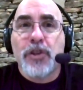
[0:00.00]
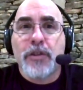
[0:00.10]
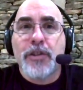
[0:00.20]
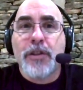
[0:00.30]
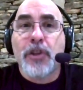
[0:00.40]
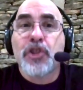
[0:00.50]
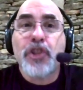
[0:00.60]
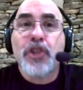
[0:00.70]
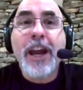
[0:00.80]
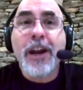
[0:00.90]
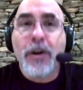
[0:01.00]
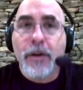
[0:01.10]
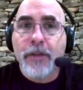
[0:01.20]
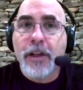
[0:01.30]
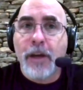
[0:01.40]
just a share
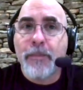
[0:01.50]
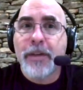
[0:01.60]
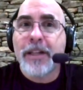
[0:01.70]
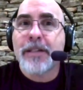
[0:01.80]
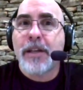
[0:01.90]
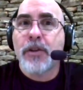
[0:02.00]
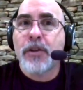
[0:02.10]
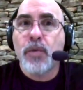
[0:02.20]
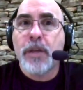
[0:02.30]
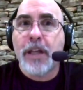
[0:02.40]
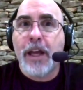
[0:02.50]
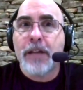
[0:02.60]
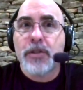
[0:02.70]
of the companies that are doing that.